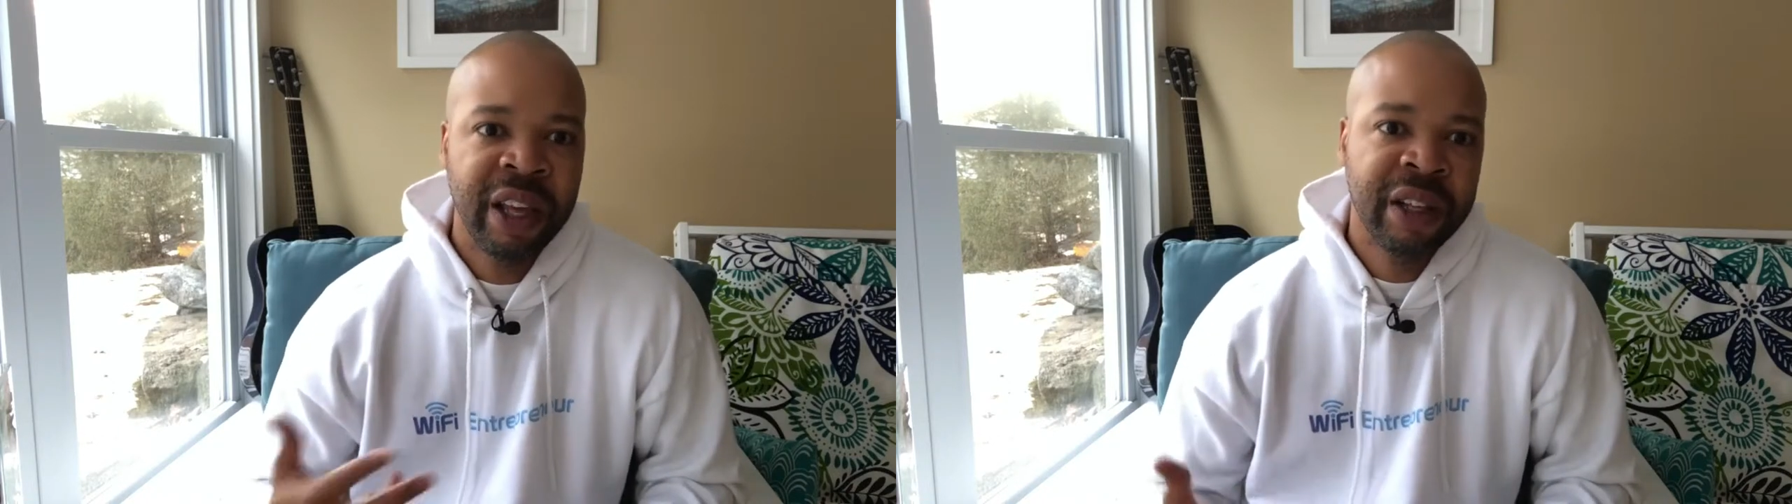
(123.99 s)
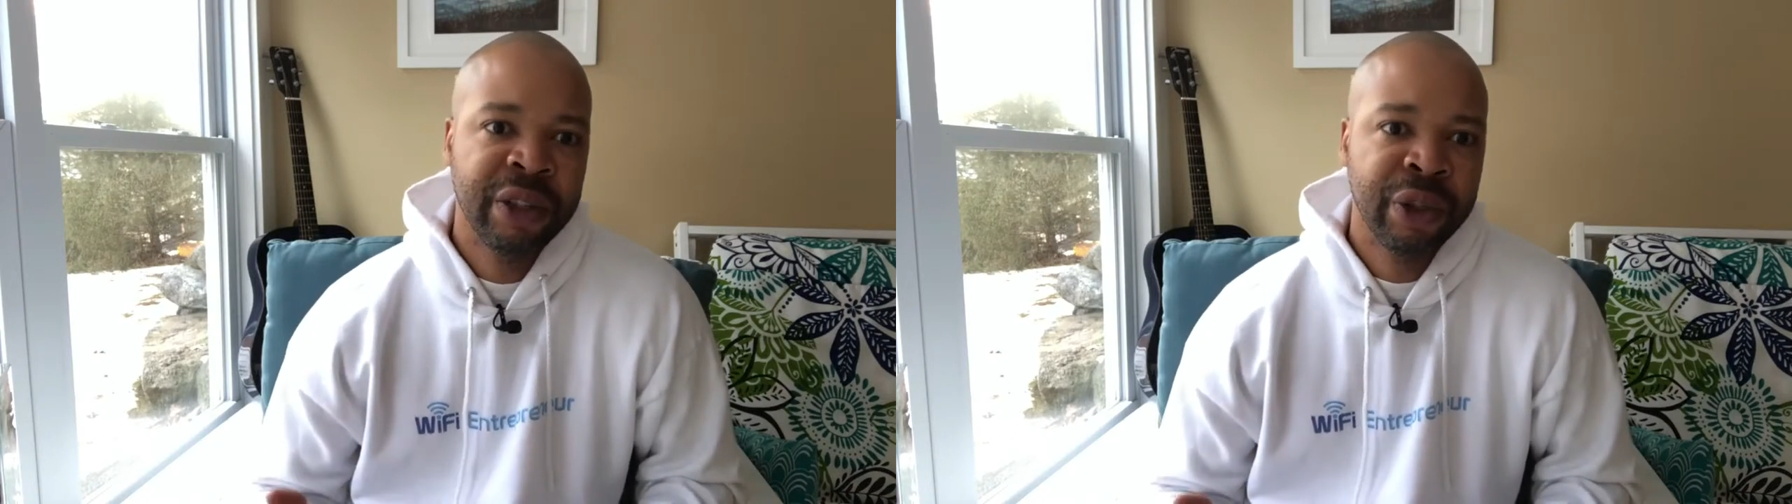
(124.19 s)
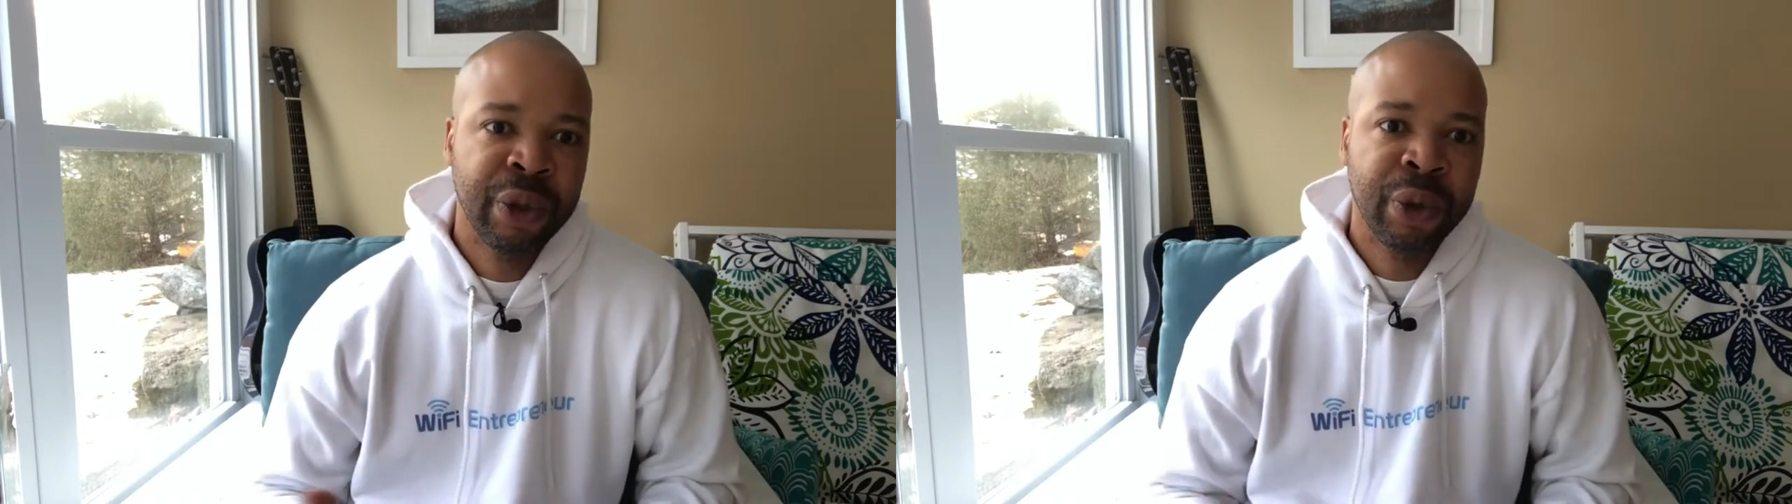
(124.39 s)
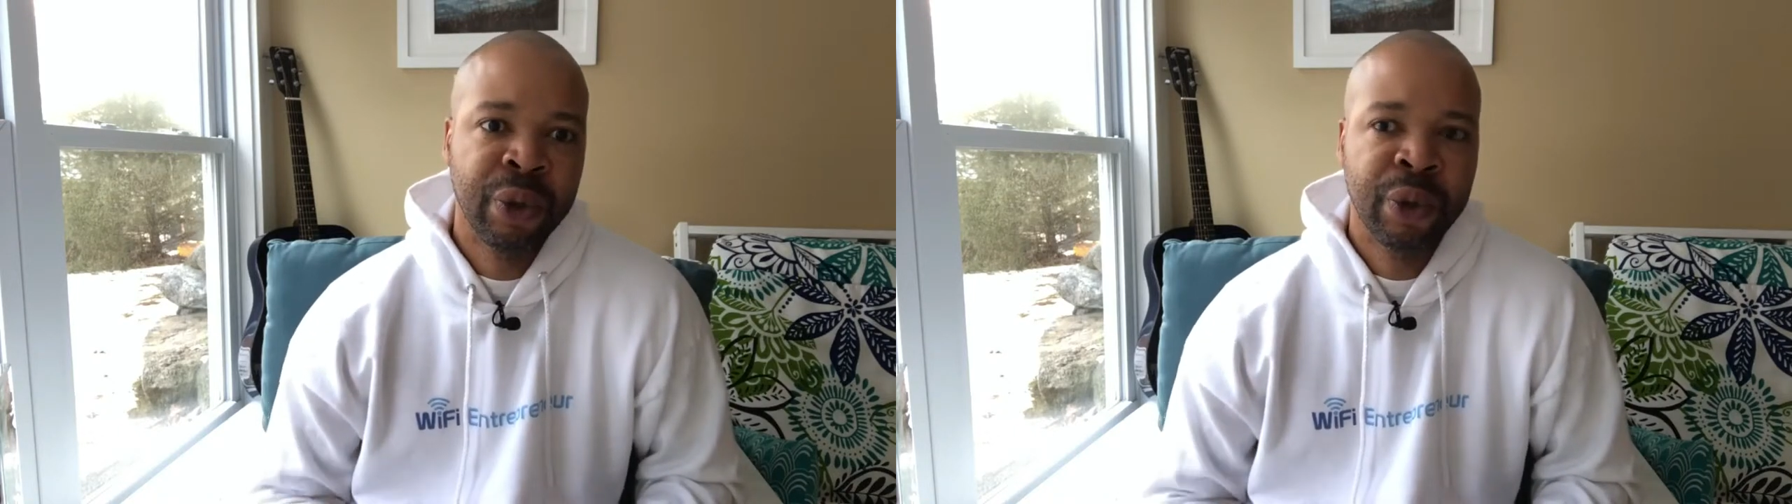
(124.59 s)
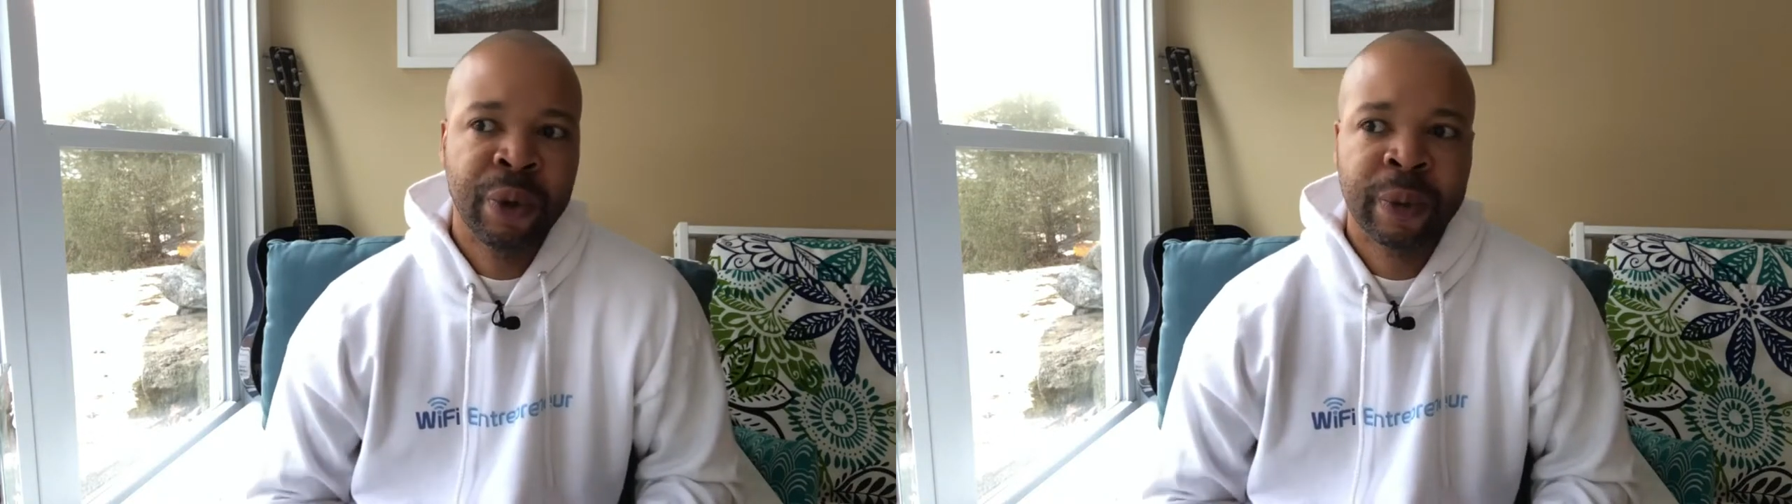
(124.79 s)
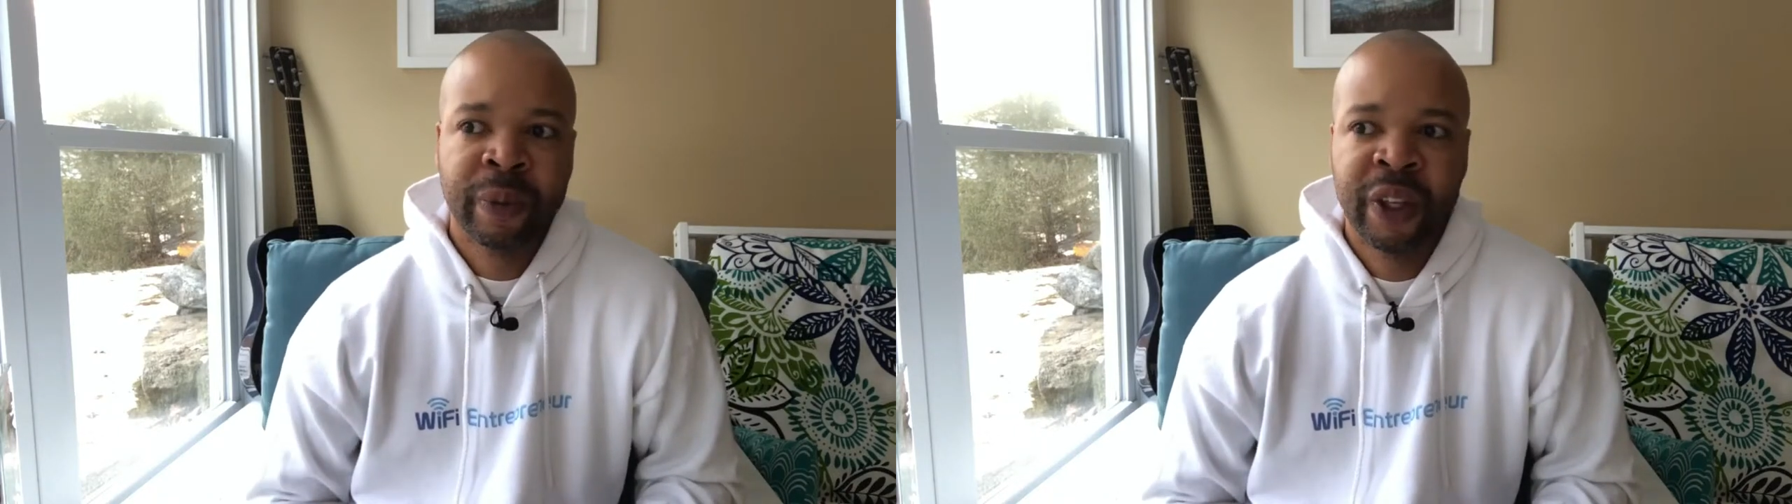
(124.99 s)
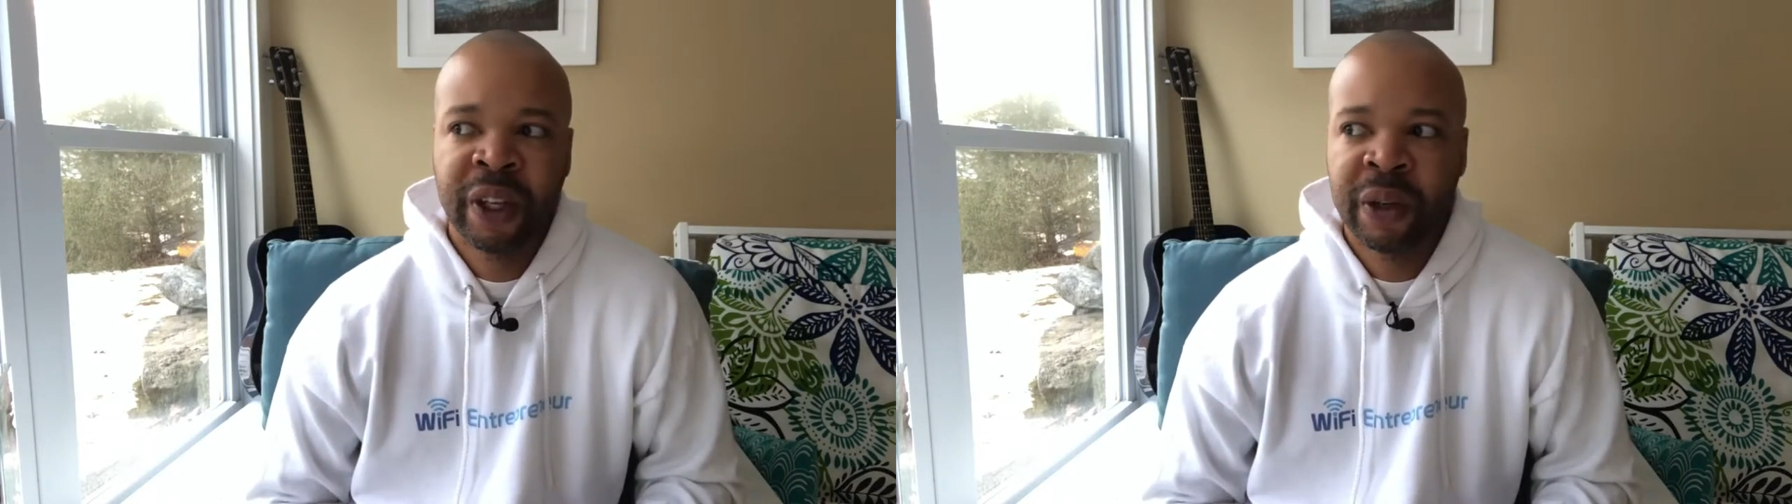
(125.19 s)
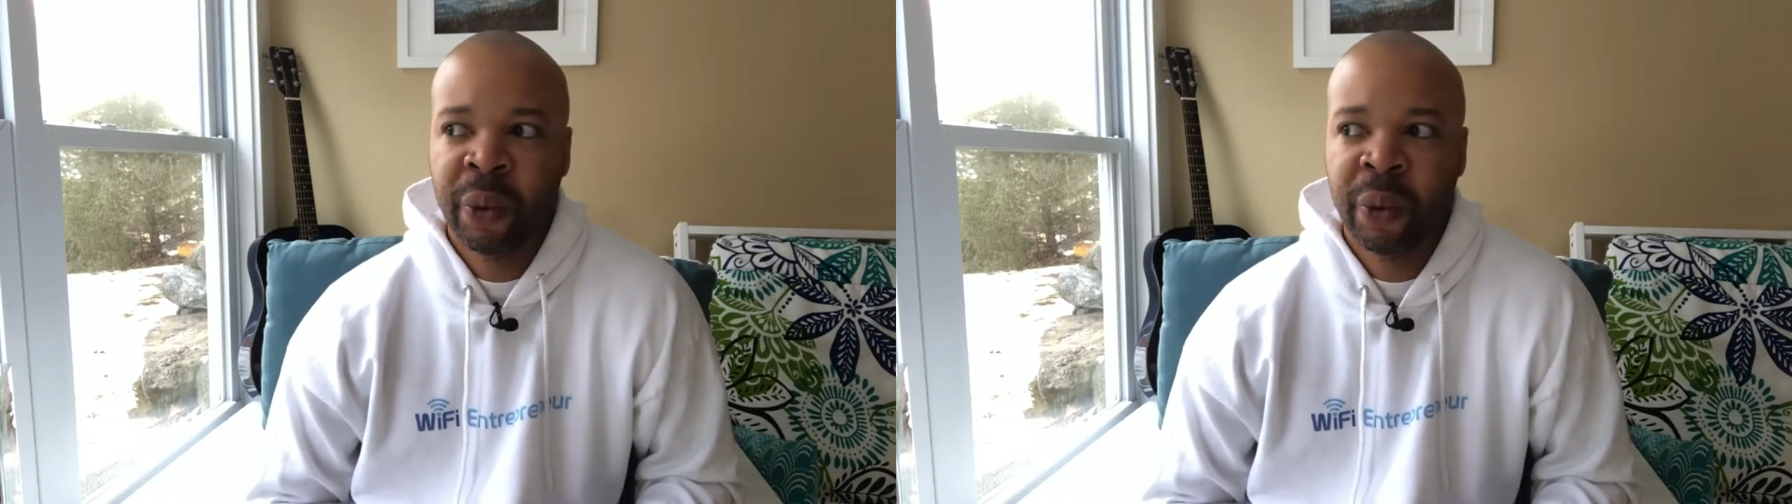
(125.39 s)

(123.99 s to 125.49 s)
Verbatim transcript: into uh,